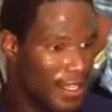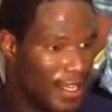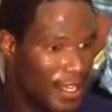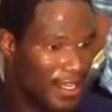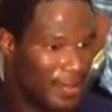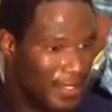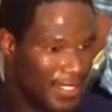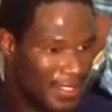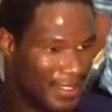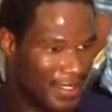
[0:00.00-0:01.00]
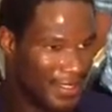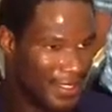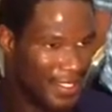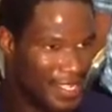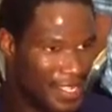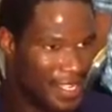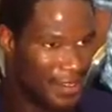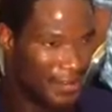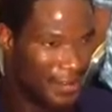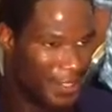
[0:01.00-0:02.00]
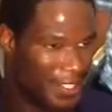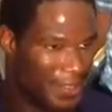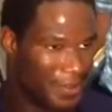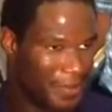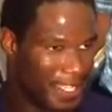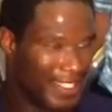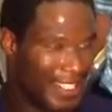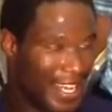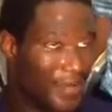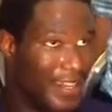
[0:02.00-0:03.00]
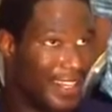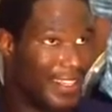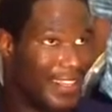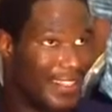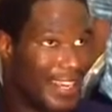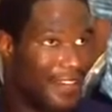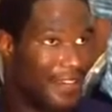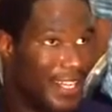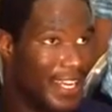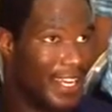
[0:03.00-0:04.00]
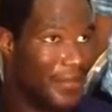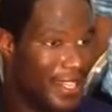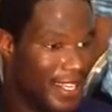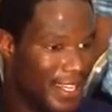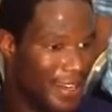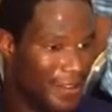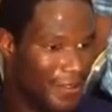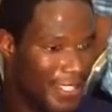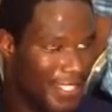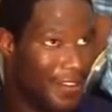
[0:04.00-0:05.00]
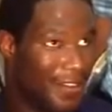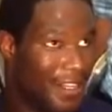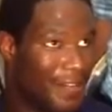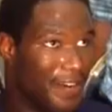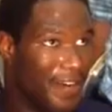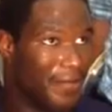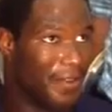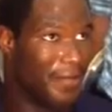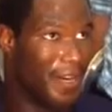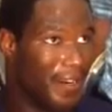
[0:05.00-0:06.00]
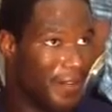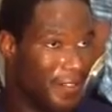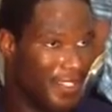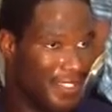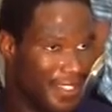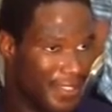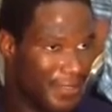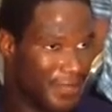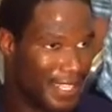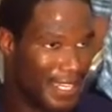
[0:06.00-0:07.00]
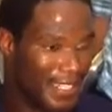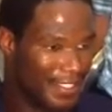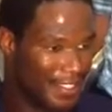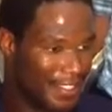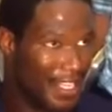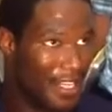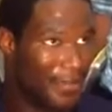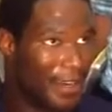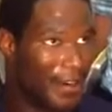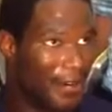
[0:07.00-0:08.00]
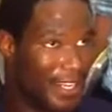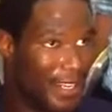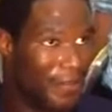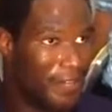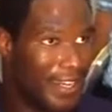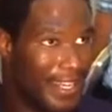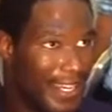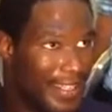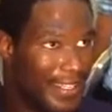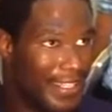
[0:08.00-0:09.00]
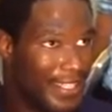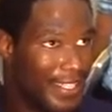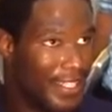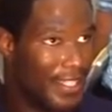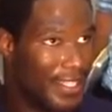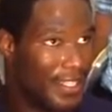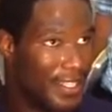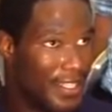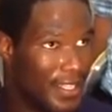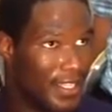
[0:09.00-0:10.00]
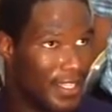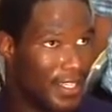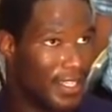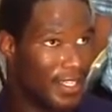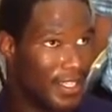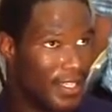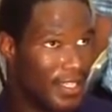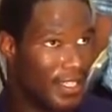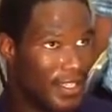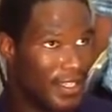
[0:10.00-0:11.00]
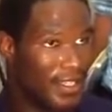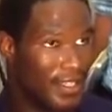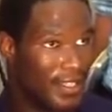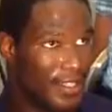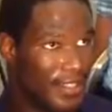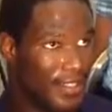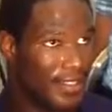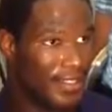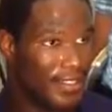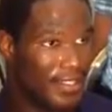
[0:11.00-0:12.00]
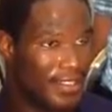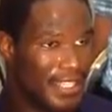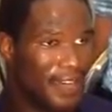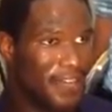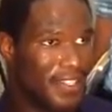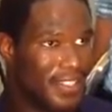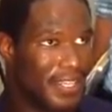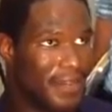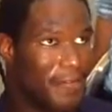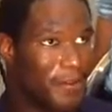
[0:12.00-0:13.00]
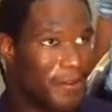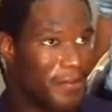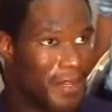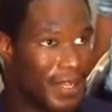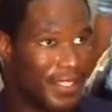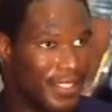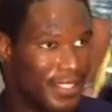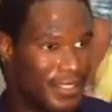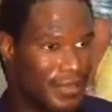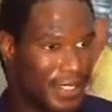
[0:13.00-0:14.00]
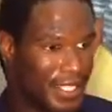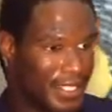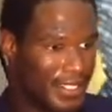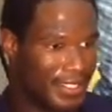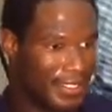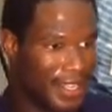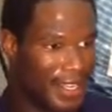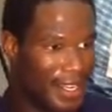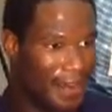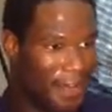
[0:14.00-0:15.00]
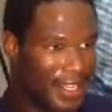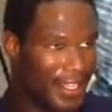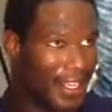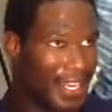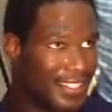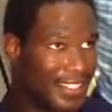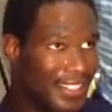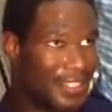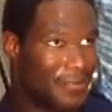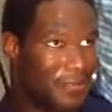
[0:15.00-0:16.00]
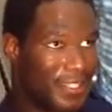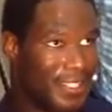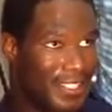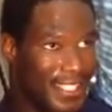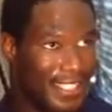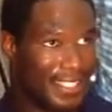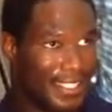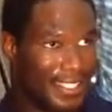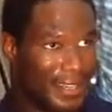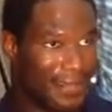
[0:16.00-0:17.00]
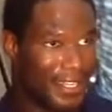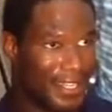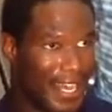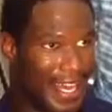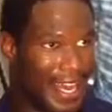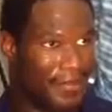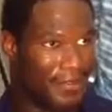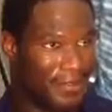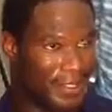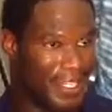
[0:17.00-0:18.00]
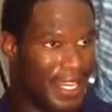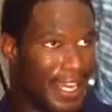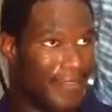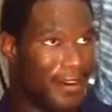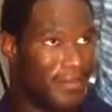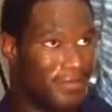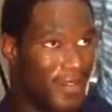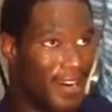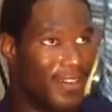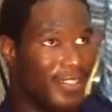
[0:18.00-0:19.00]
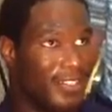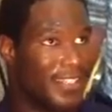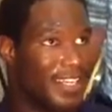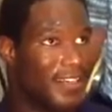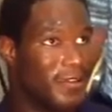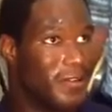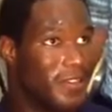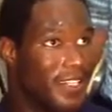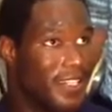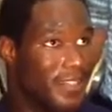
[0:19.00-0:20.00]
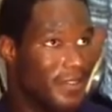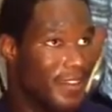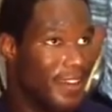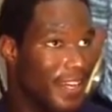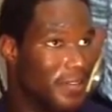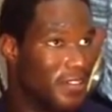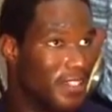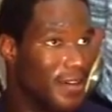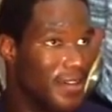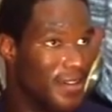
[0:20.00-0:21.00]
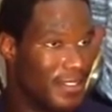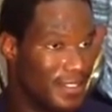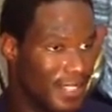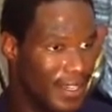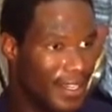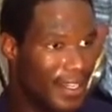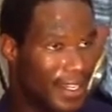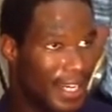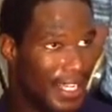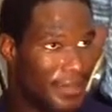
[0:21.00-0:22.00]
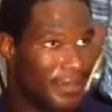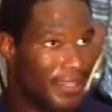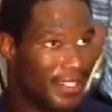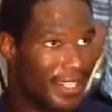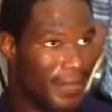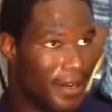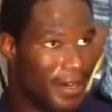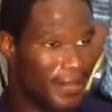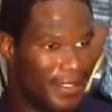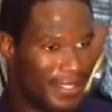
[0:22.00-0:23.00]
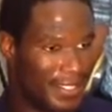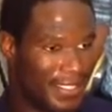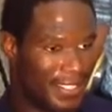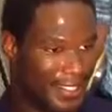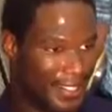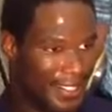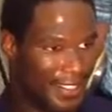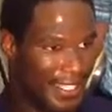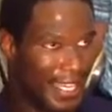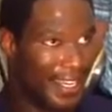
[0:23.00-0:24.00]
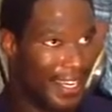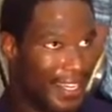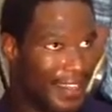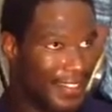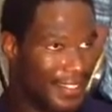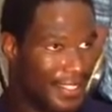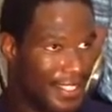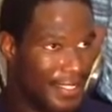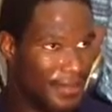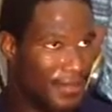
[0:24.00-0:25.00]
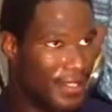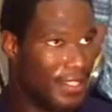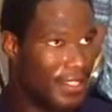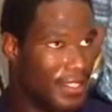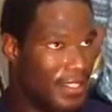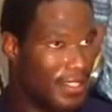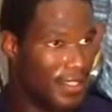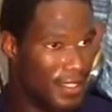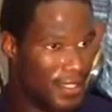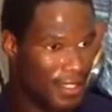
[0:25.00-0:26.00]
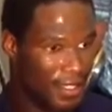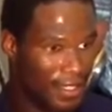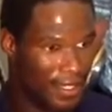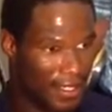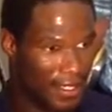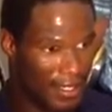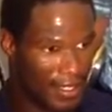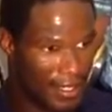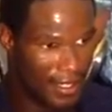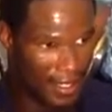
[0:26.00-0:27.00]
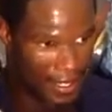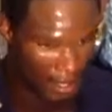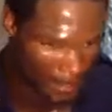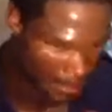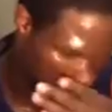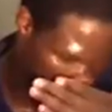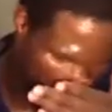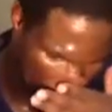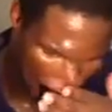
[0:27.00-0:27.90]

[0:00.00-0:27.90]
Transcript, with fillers: Uh, I mean, we just want to make a statement like this every game, like that we don't give up no matter what the circumstance, and just keep going, keep fighting out there. You think this is a step forward today, not a win, but a definitely a step forward from last season because I feel like last season, if we would have seen something like that happen, we would have gave up early second quarter and all that was going on. So that's a big step up on just staying together as a team. How well do you feel like you guys executed the game plan against Onion?